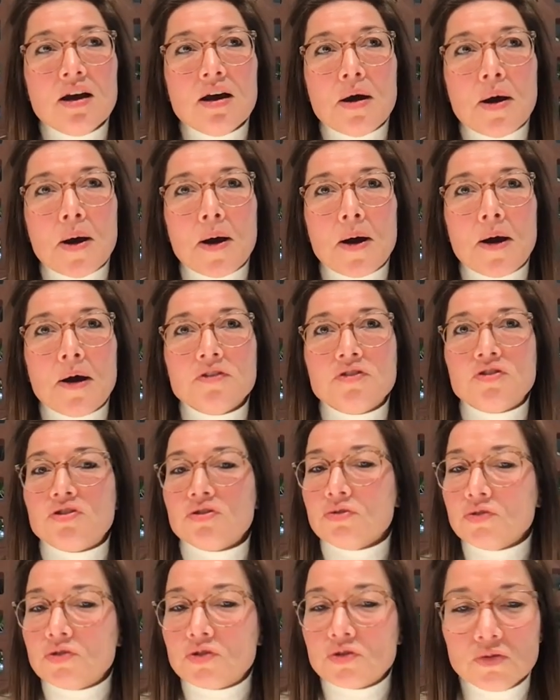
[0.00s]
uh,
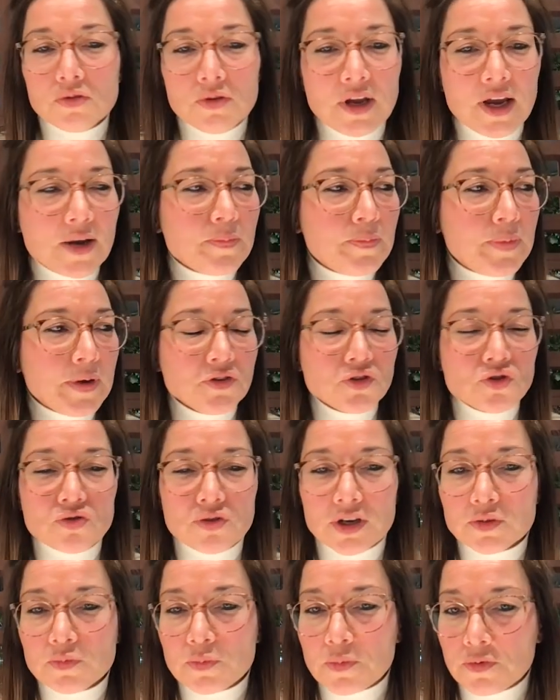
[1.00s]
due to like
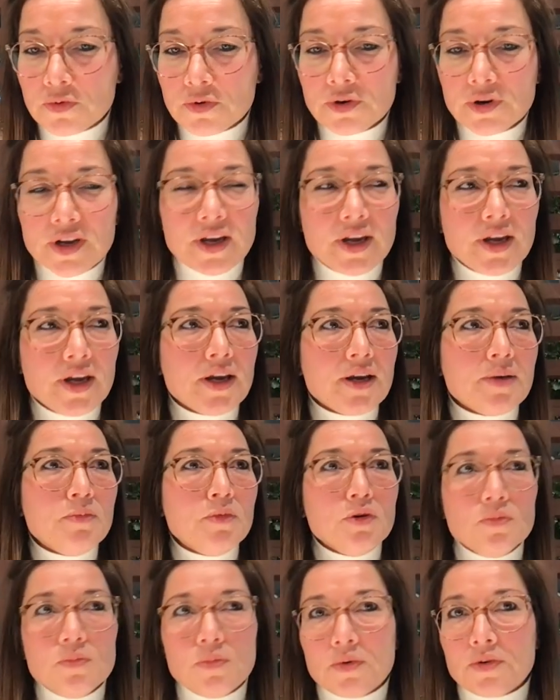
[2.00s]
Pinterest boarding,
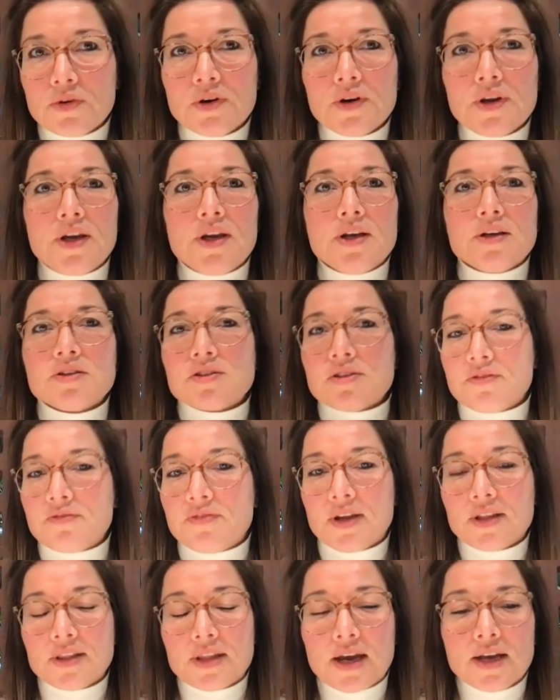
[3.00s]
mood boarding, stuff
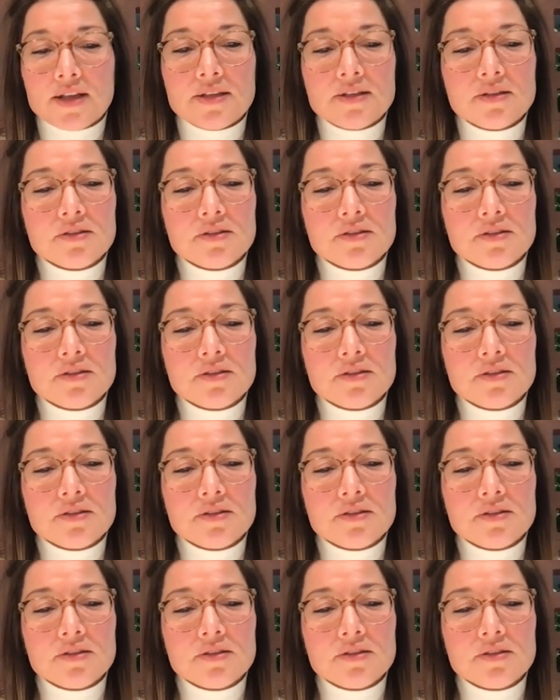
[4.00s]
like that.